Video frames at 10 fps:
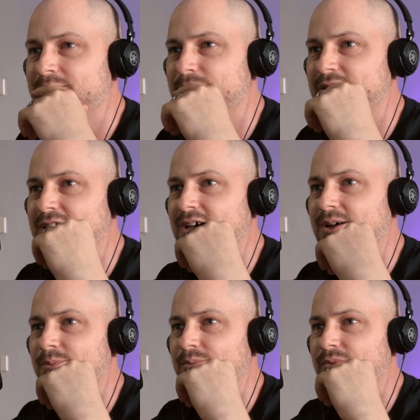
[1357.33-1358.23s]
But
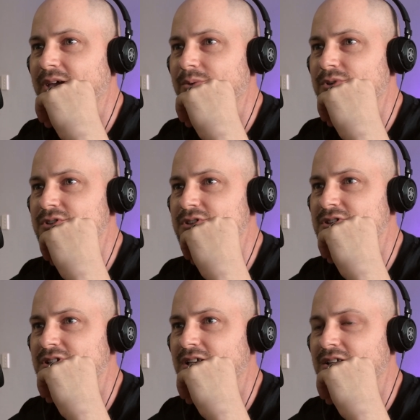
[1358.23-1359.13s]
they were just
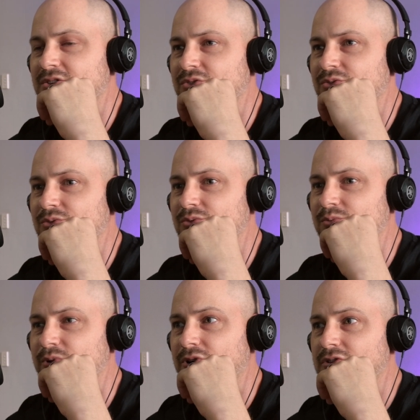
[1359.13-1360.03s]
starting to
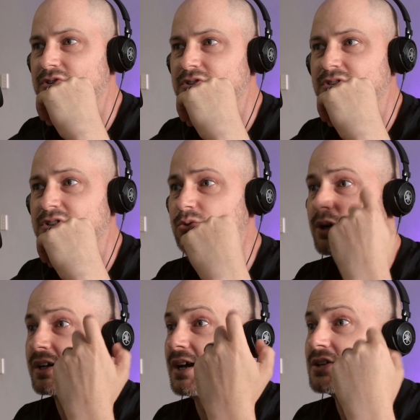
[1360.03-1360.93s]
purge just
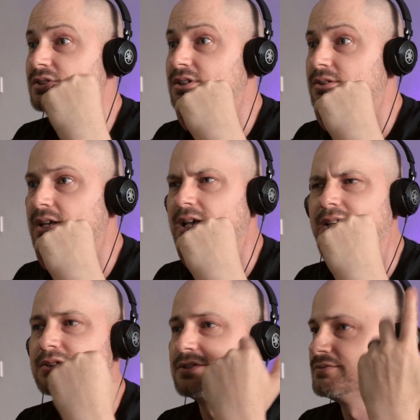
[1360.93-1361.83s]
quite casually. They
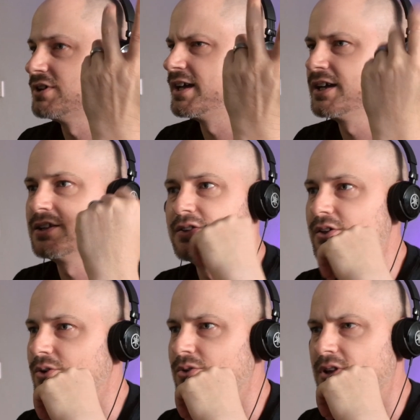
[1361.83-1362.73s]
hadn't dieted
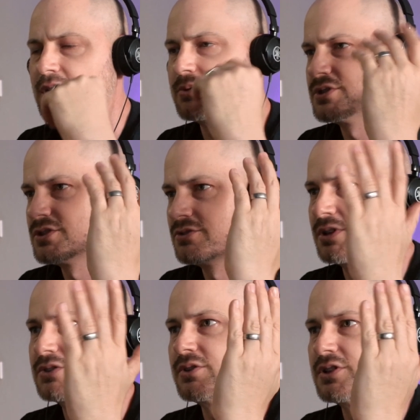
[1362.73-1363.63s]
though. Like I was
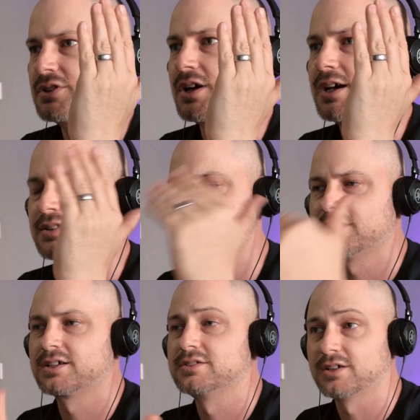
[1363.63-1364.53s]
strict on the diet. There's
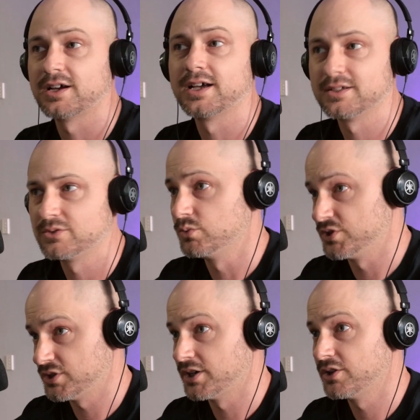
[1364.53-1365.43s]
like a diet,
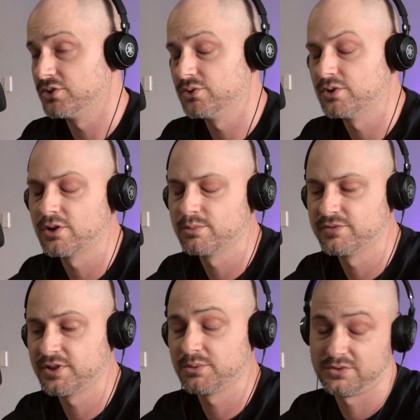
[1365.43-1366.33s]
which I know you know, but
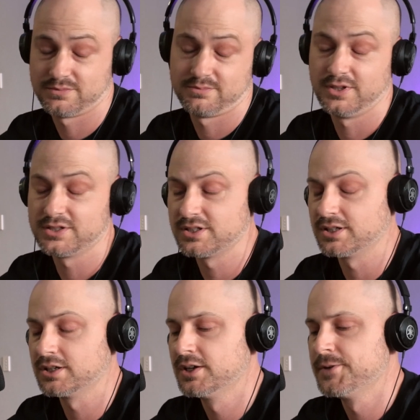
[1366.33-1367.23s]
if anyone's
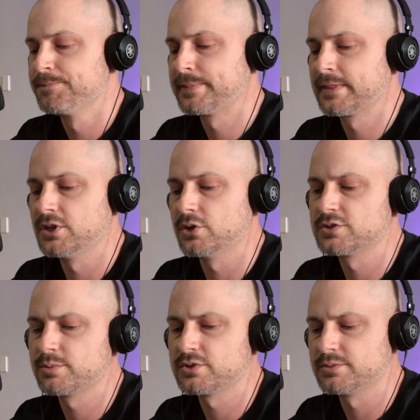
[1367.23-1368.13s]
listening, you're
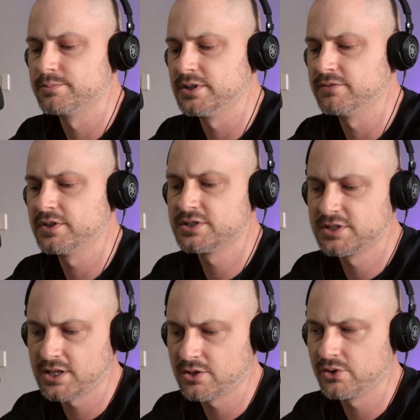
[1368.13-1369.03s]
supposed to be
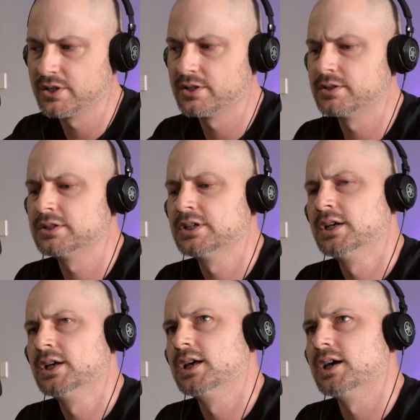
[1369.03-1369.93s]
vegetarian,
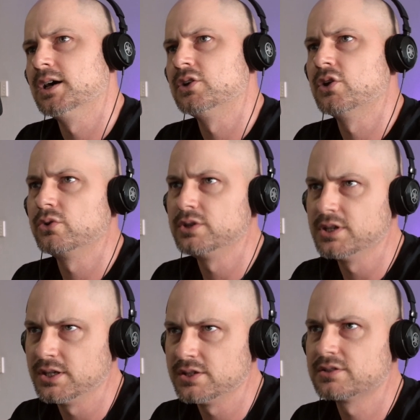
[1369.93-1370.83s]
no
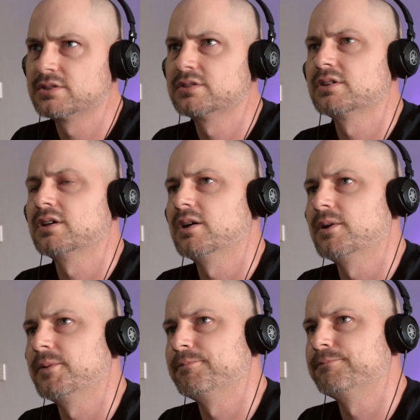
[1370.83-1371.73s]
yeast.
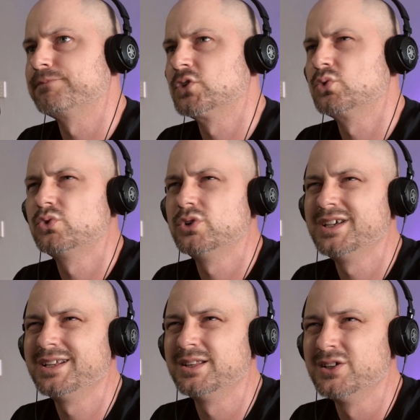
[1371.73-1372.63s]
You could
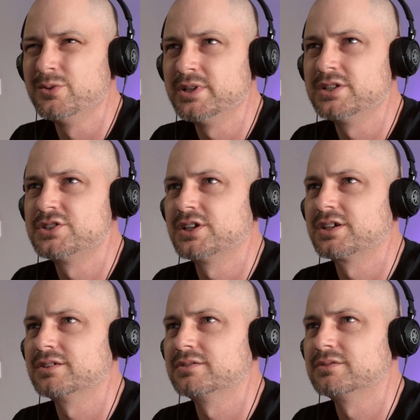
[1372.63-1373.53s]
eat a little bit of
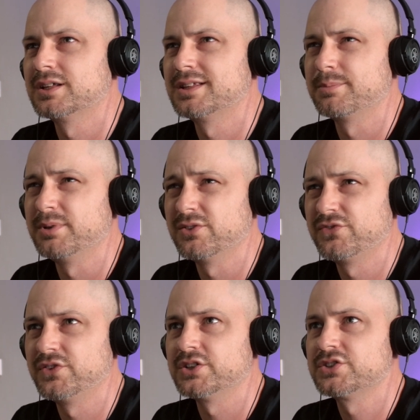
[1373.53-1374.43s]
chicken, I think a bit of
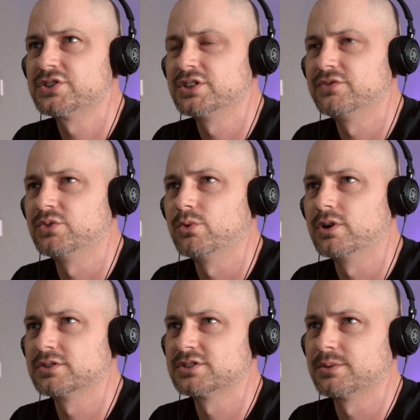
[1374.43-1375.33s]
fish if you
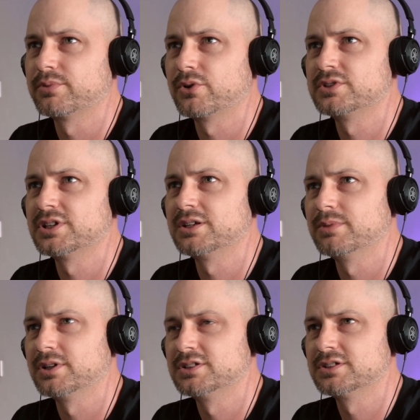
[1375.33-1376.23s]
want some protein,
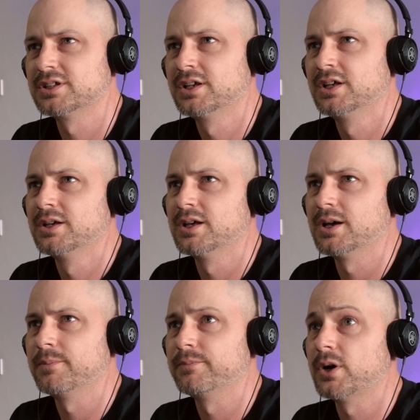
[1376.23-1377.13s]
but it's
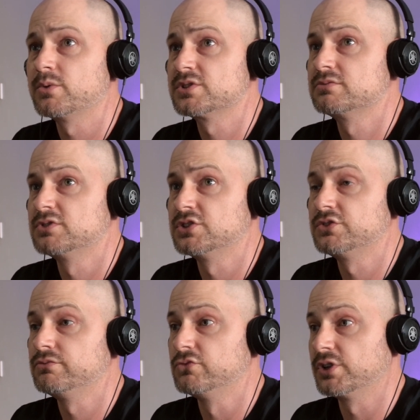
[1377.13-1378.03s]
I was just
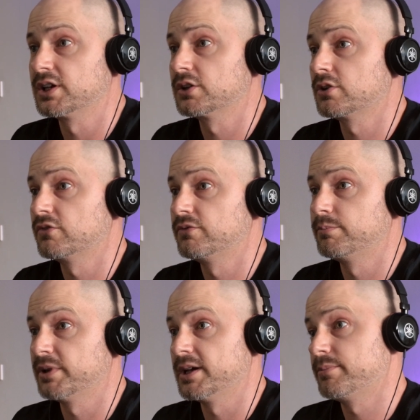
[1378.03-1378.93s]
drinking a lot
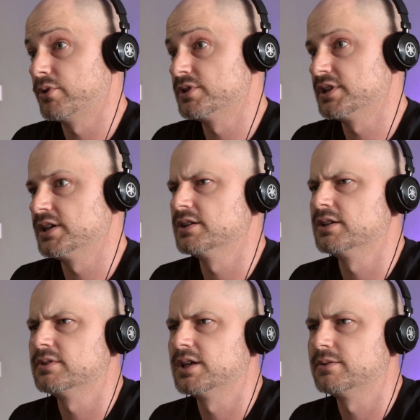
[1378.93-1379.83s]
of plant protein
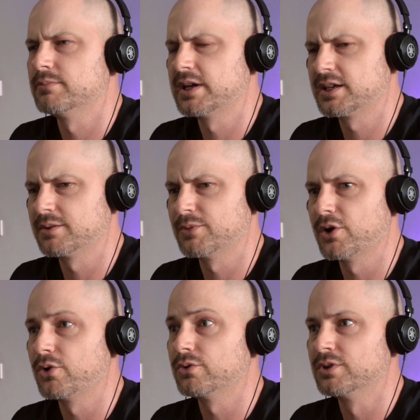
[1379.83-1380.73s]
and making my
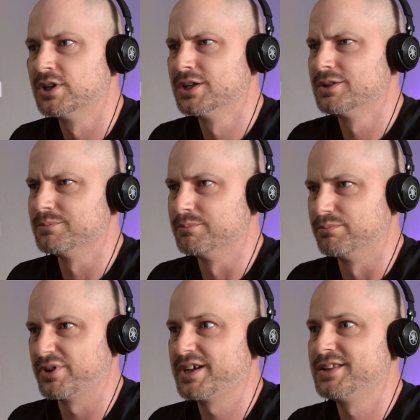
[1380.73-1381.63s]
own
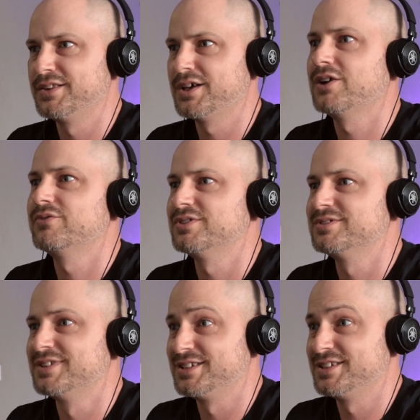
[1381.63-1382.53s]
bread in the
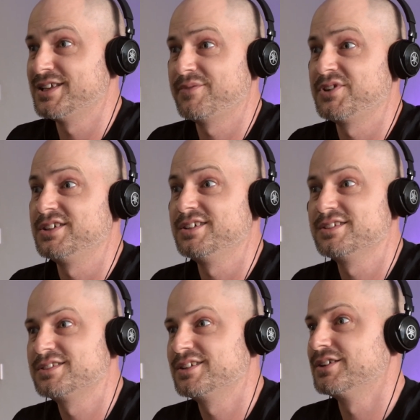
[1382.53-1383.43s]
oven that didn't have any
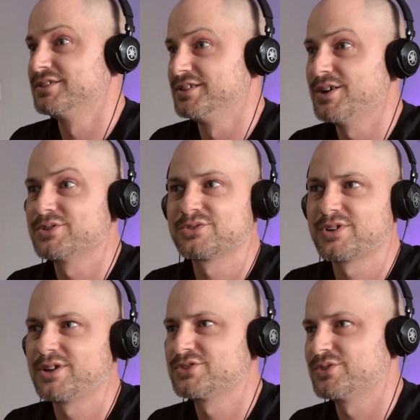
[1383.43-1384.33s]
yeast in it. Yeah, I was
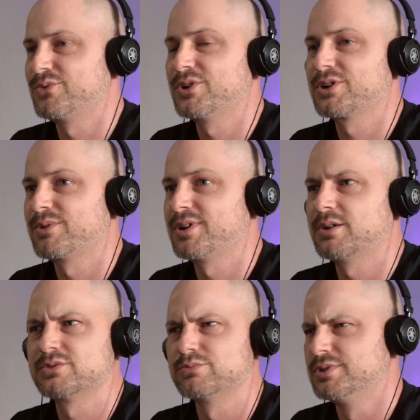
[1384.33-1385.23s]
trying to sort of work I
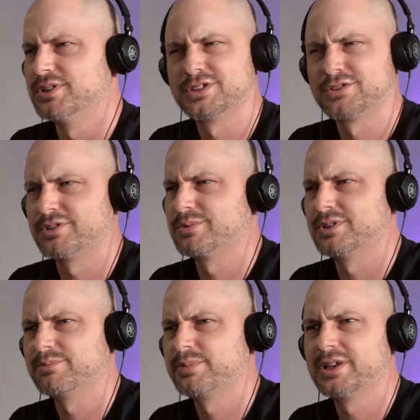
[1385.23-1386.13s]
was really strict with
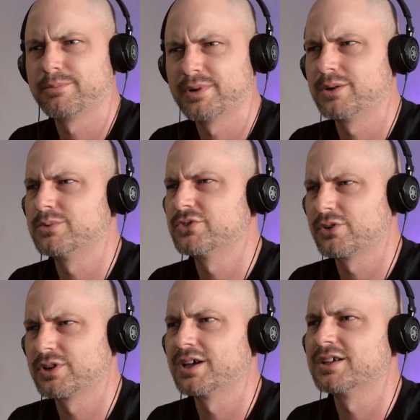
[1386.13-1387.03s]
it. Peanut butter was
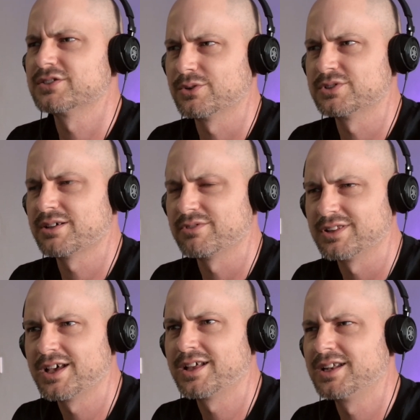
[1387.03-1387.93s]
okay, so I was having
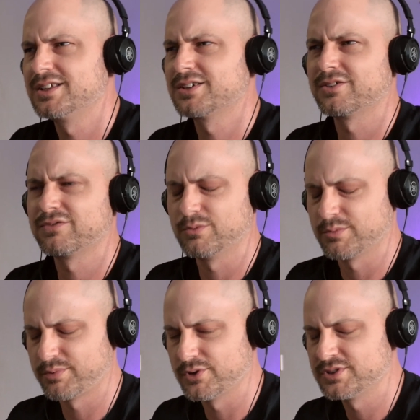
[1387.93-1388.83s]
that. Any kind of form
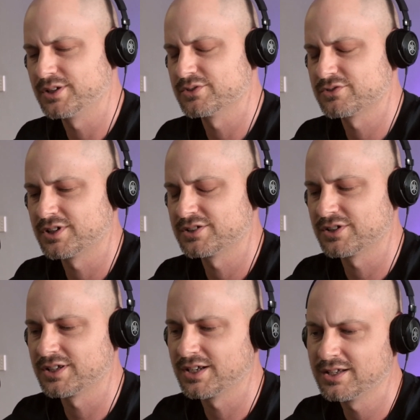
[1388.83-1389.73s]
of protein I was trying to
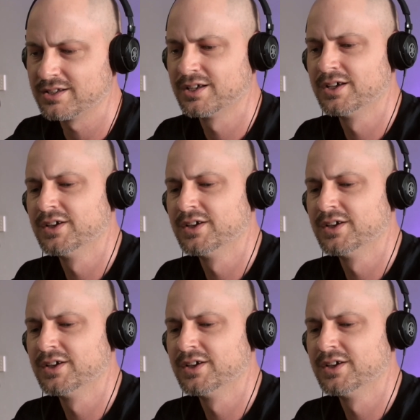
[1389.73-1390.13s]
sort of get in.